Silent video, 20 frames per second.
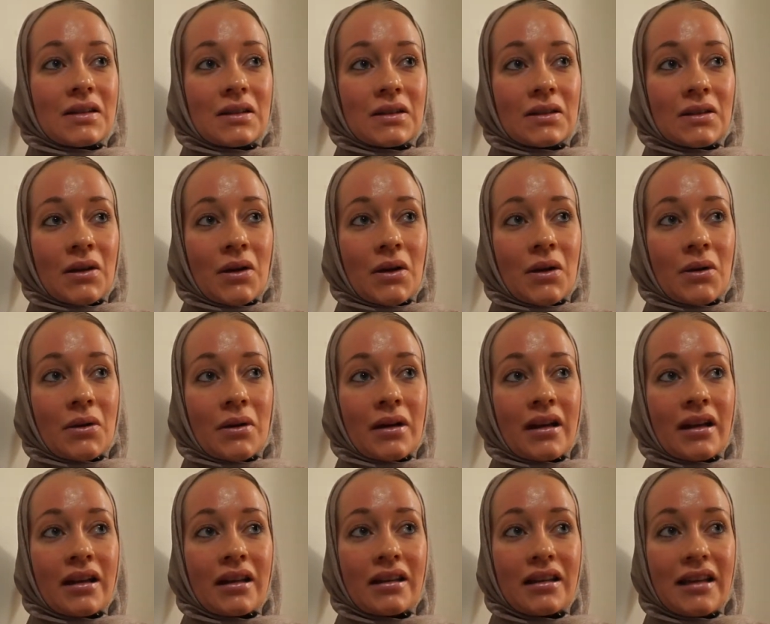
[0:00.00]
So
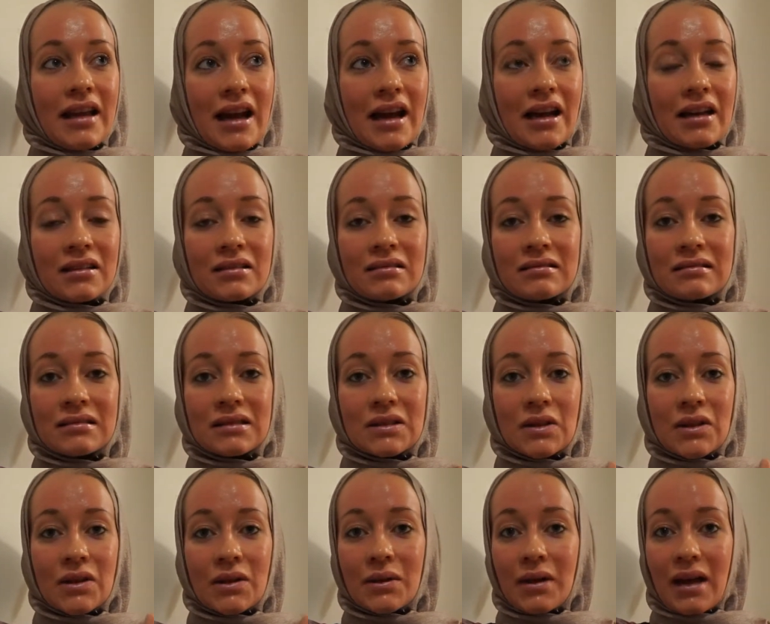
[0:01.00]
yeah,
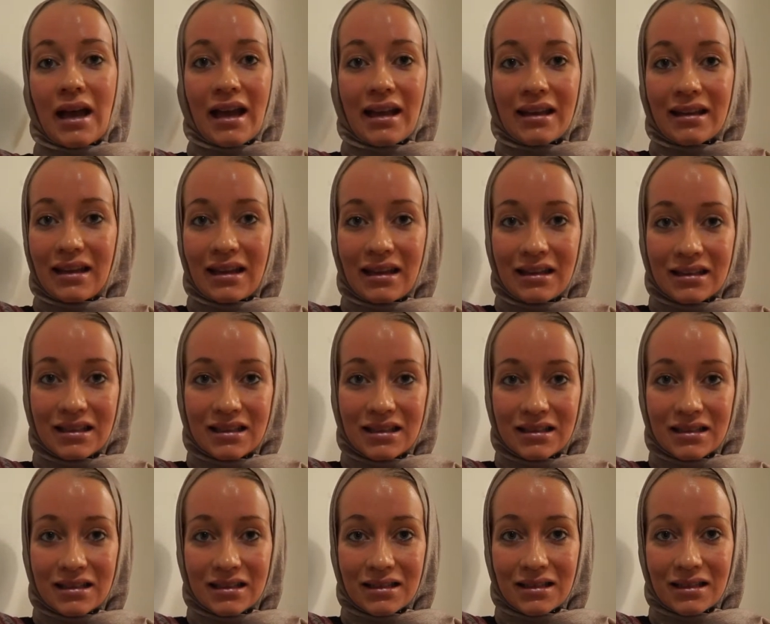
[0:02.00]
so he
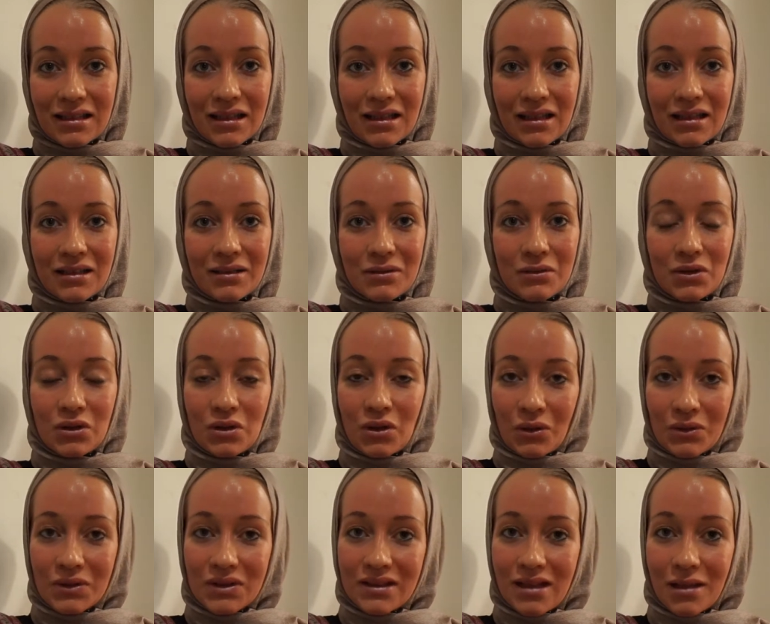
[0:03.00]
didn't, you know,
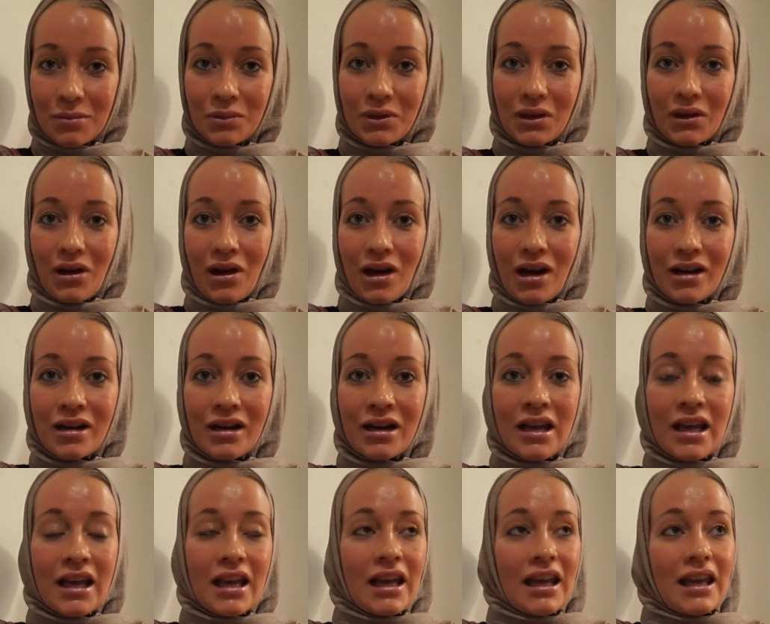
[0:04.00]
stop the car.
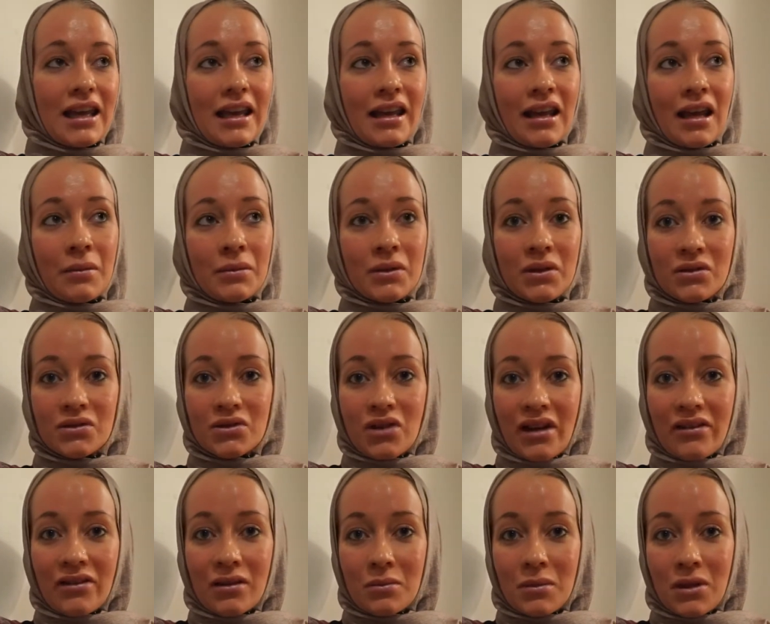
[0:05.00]
He kept on
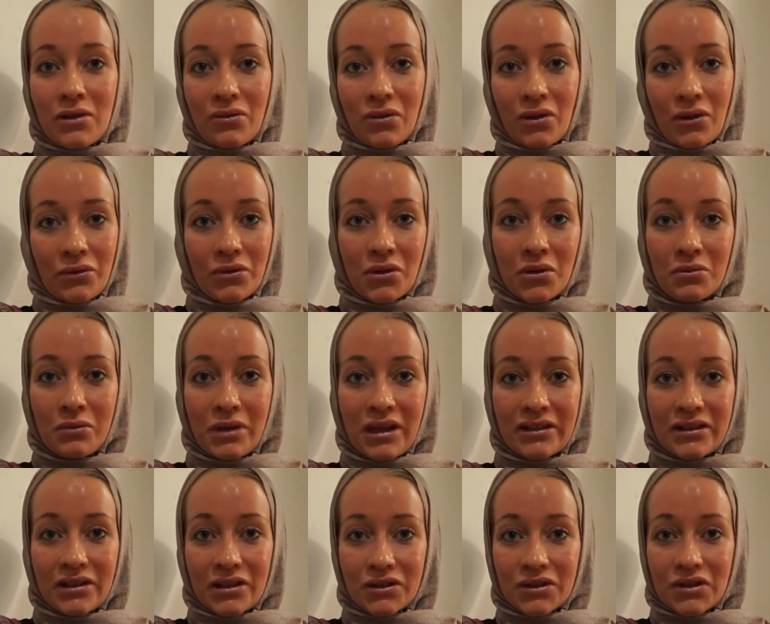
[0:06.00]
driving me for a few
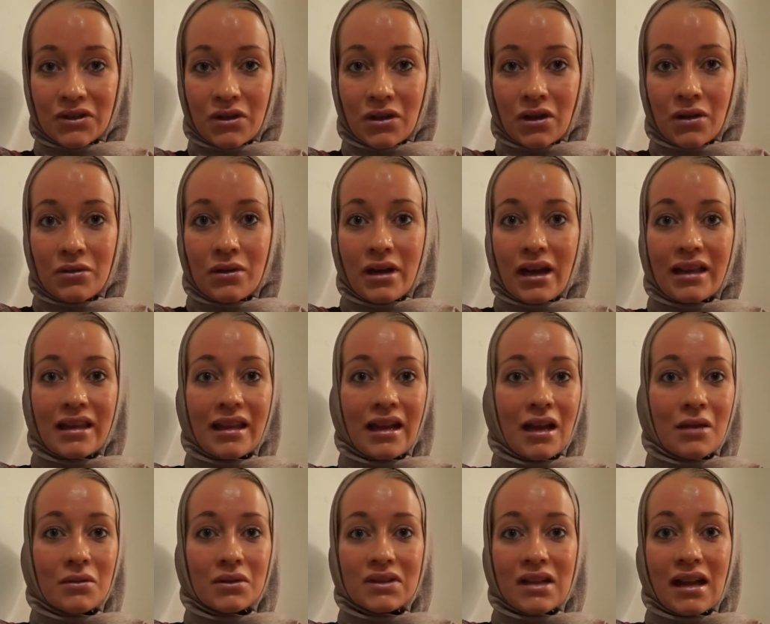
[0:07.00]
meters, you know, and then
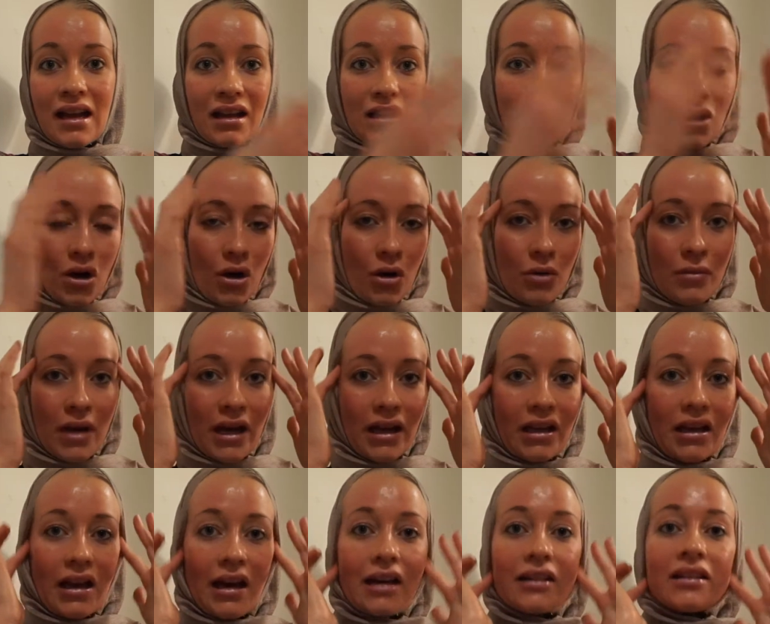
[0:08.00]
I was like, oh my
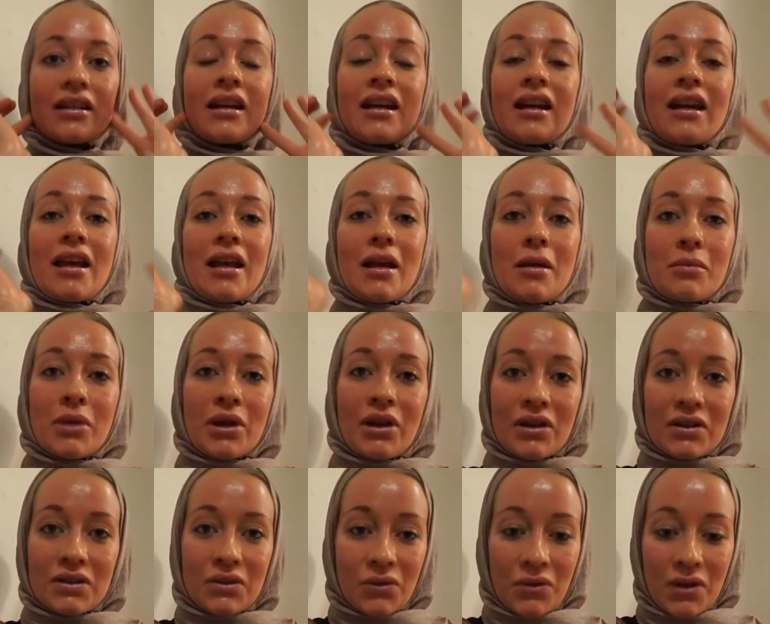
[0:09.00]
god,
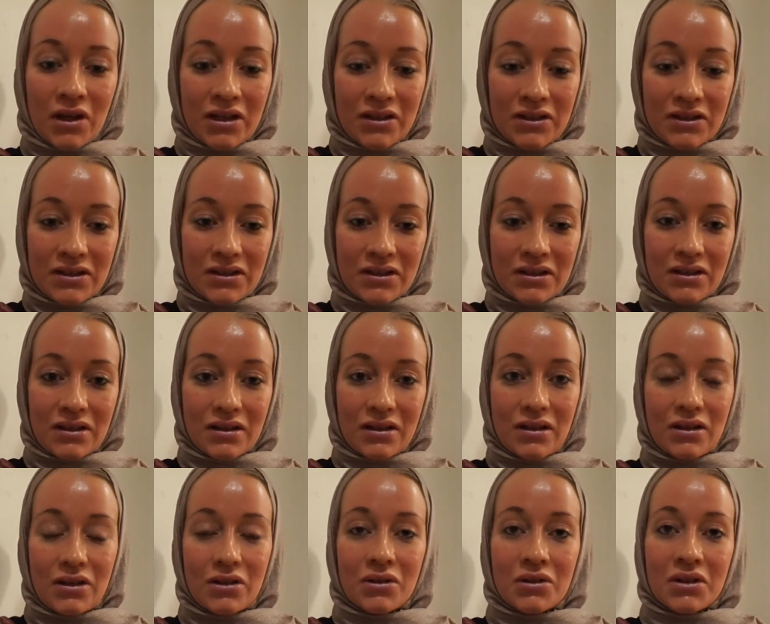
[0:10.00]
because first
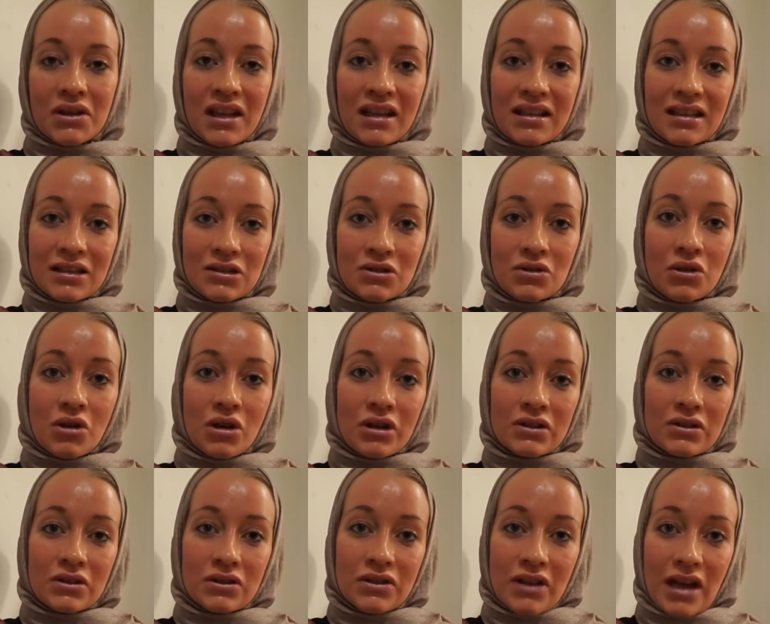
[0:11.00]
you think that you're going
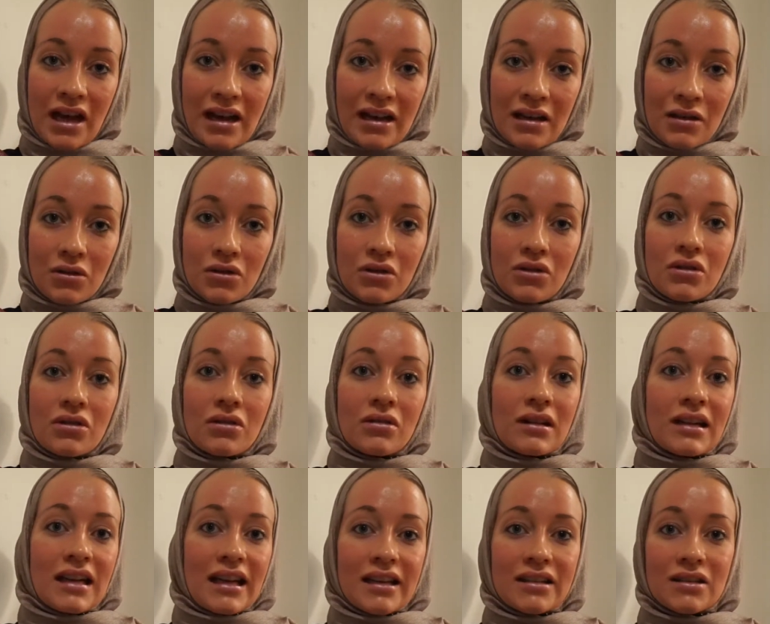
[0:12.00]
to die or your
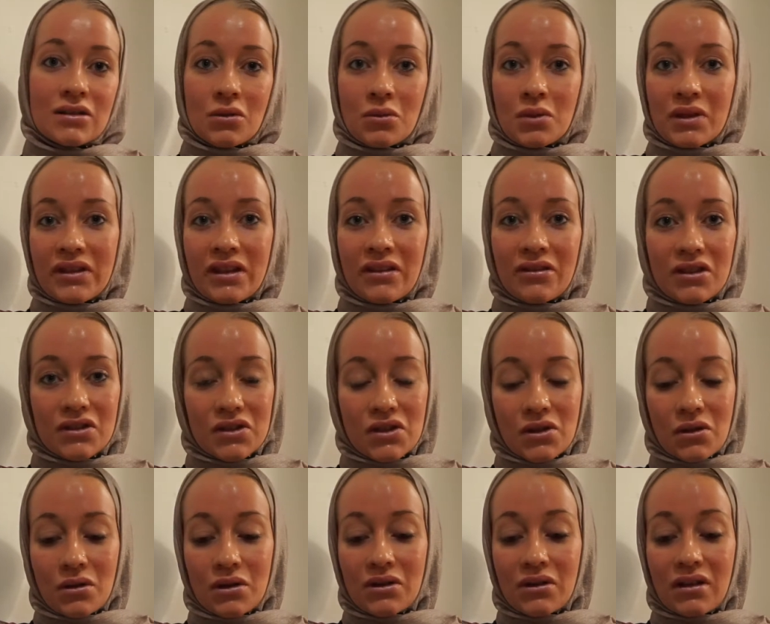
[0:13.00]
legs or whatever is
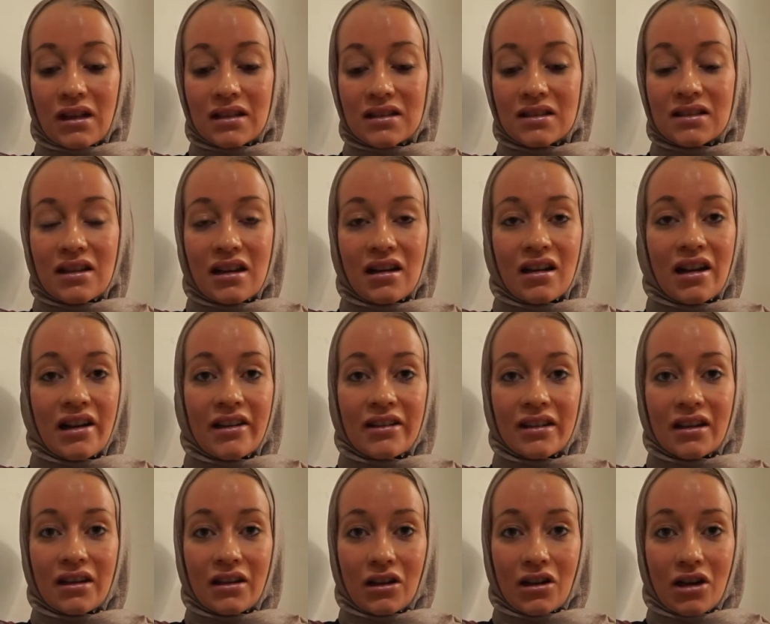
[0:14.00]
going to get stuck under
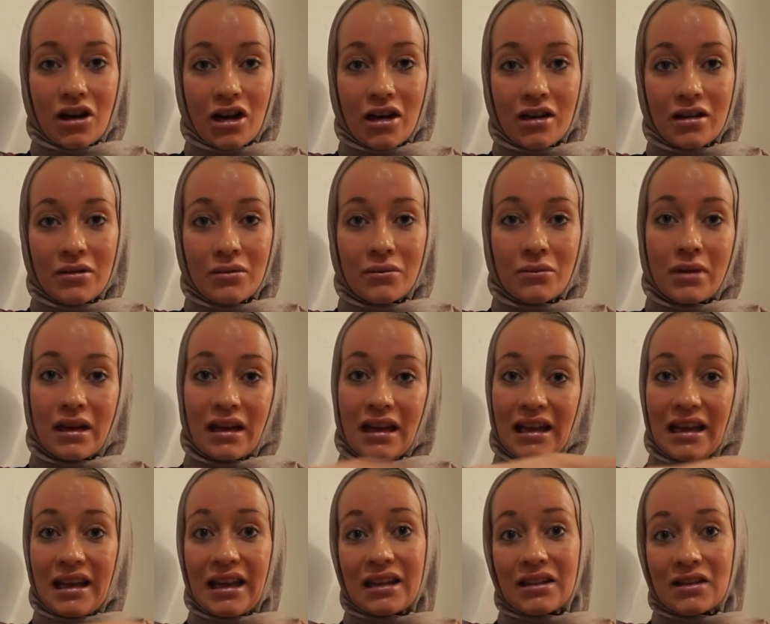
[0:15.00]
the car when he
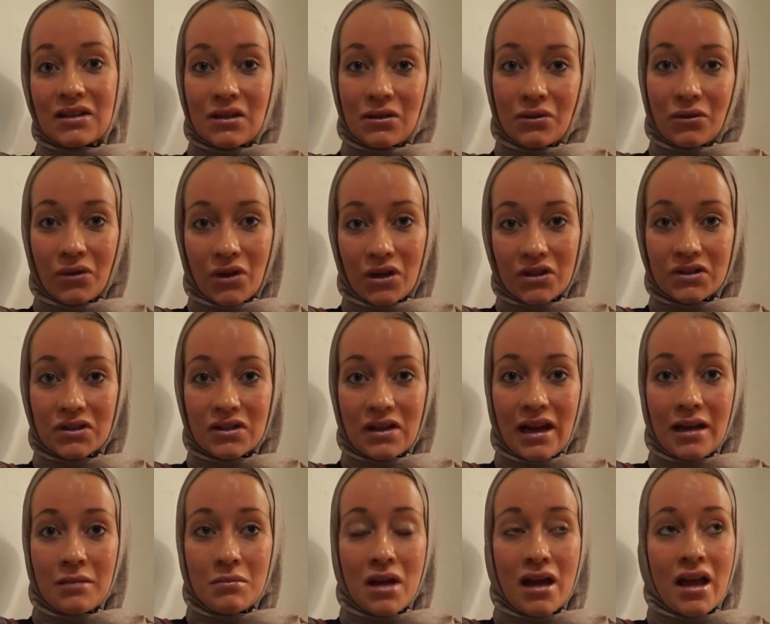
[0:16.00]
hit you first
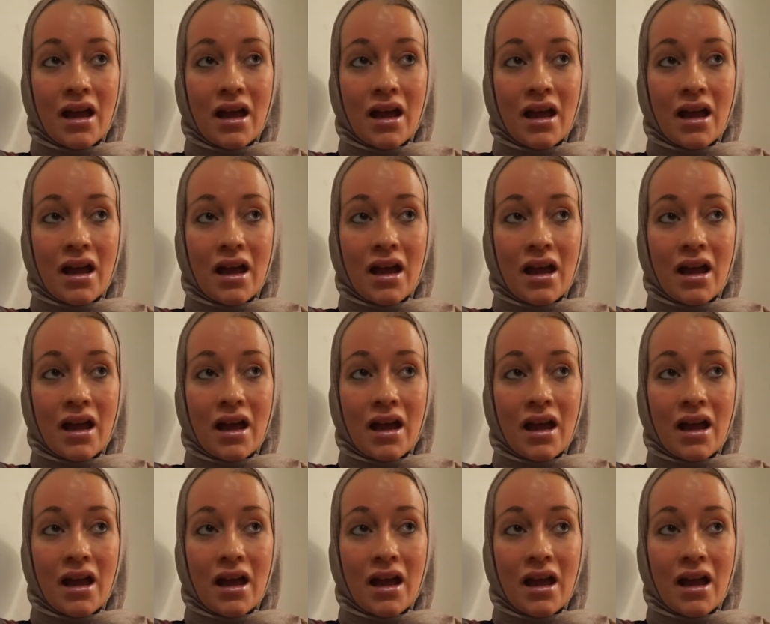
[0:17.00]
time.